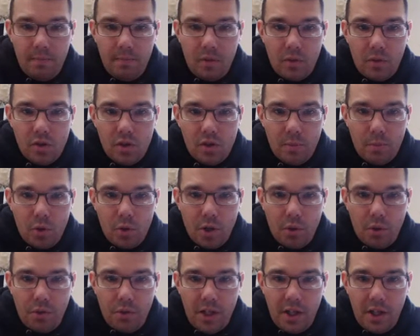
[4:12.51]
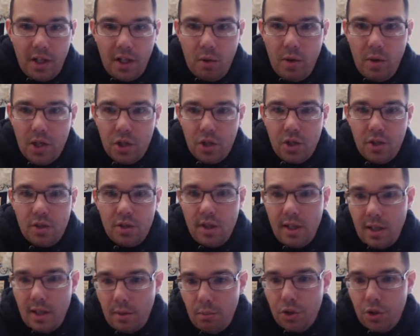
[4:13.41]
Some critical thinking questions,
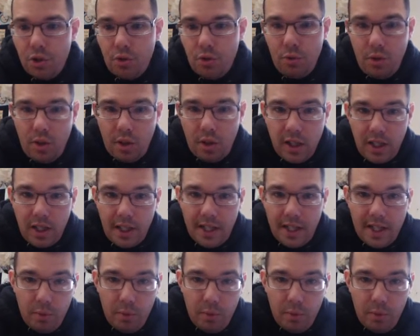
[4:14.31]
and then once you click it,